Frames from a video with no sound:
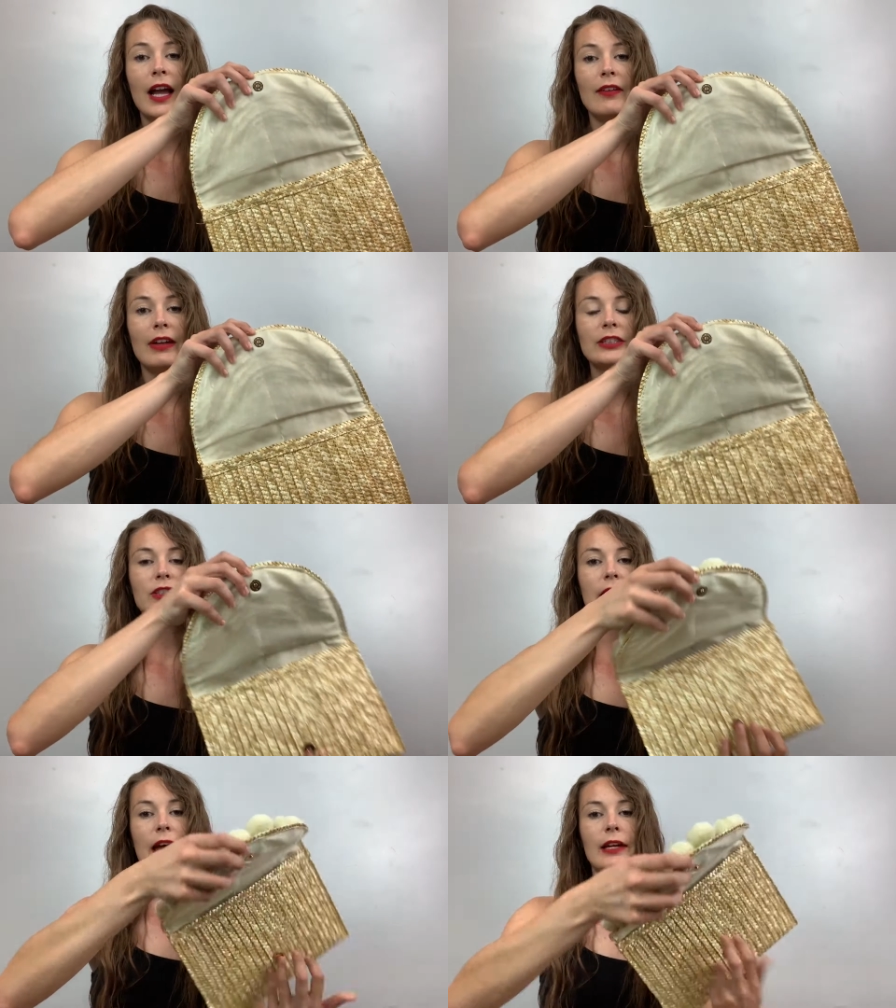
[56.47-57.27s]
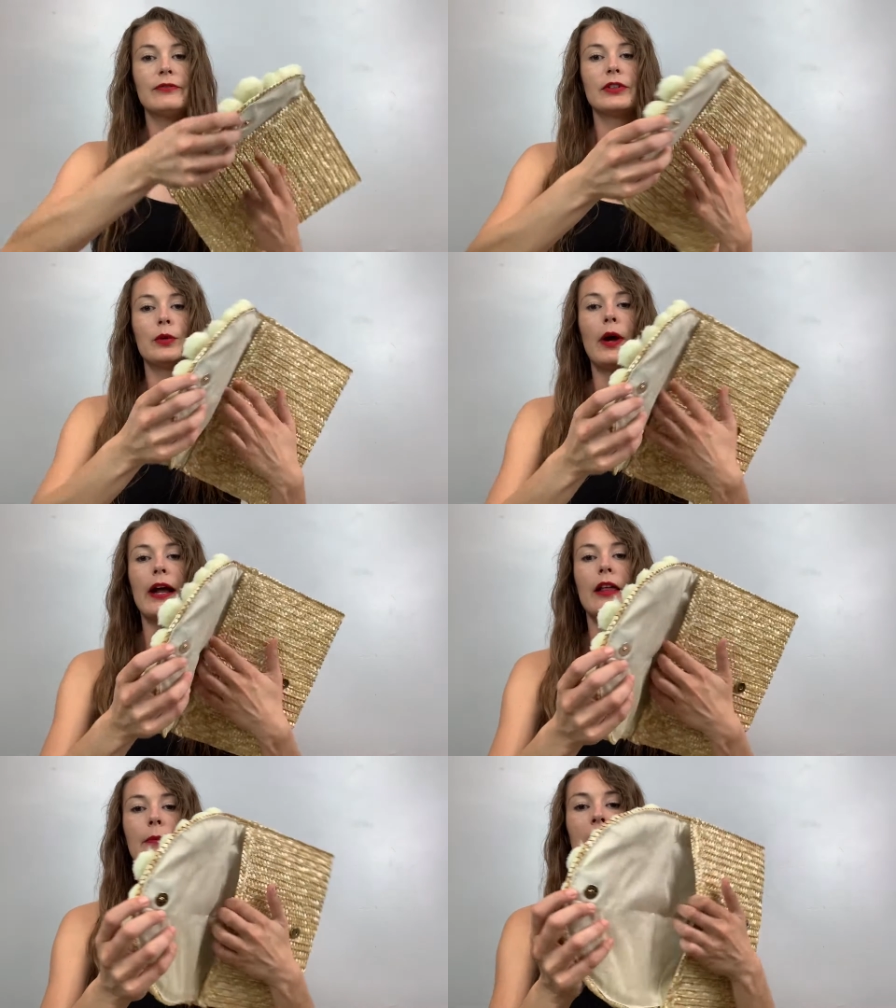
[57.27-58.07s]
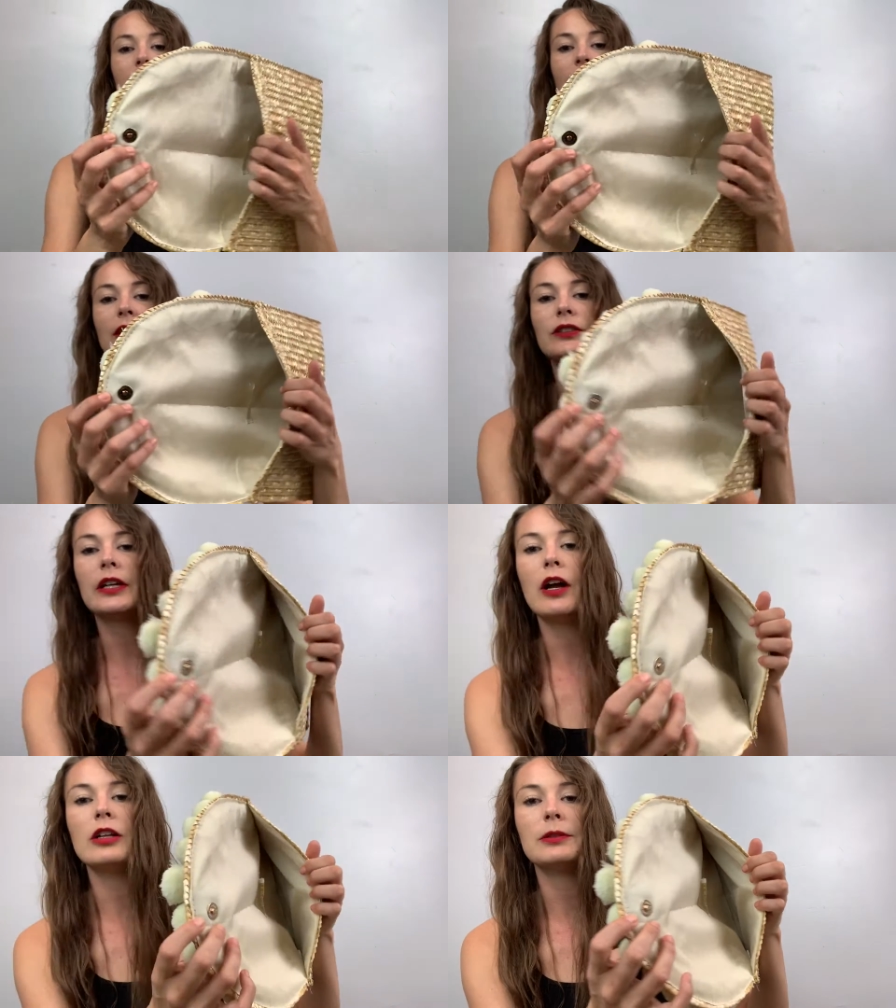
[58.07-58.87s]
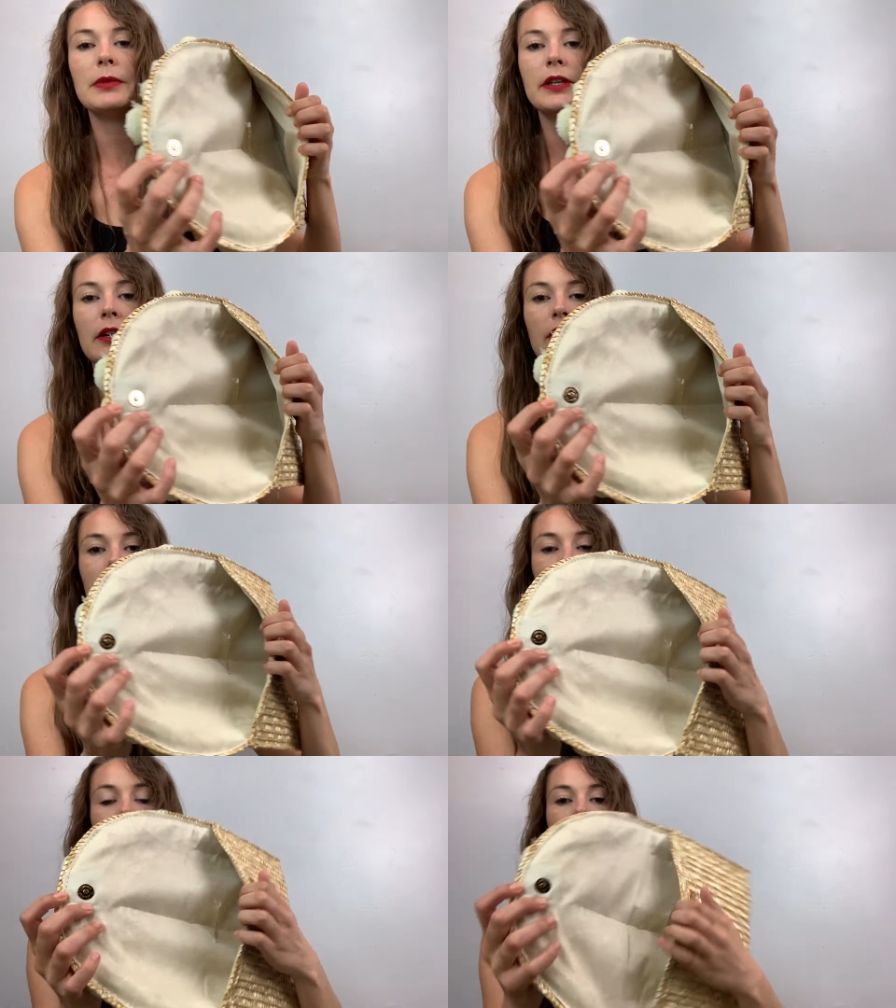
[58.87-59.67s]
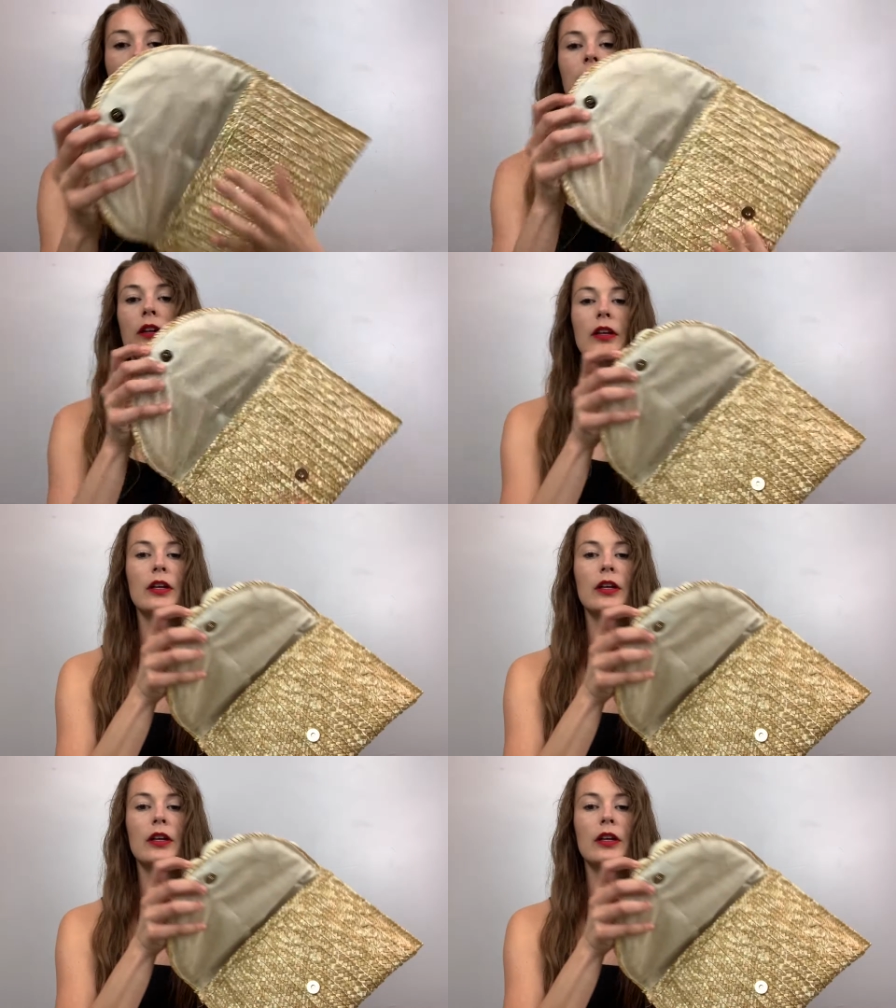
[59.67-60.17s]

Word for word: I've actually had him for a while. I might have actually hauled him in another video.